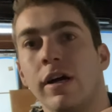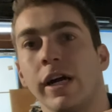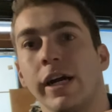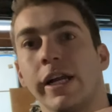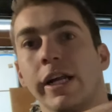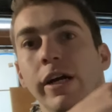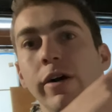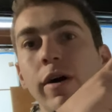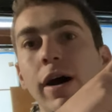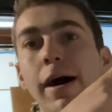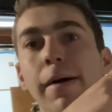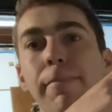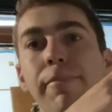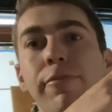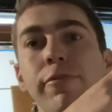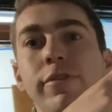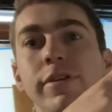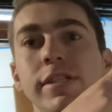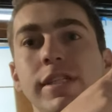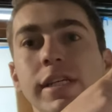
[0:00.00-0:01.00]
Gonna go up
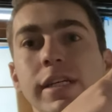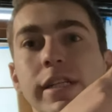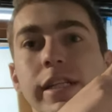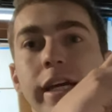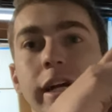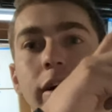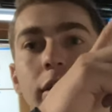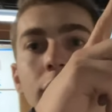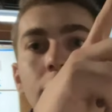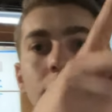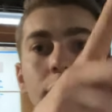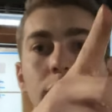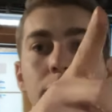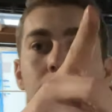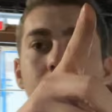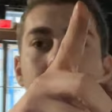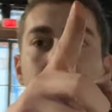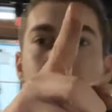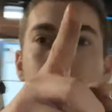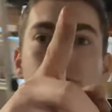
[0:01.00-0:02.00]
through the ceiling, all the
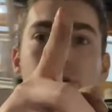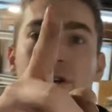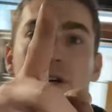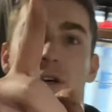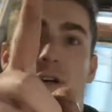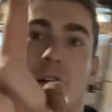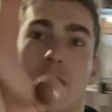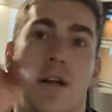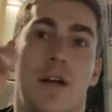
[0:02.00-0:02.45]
way over,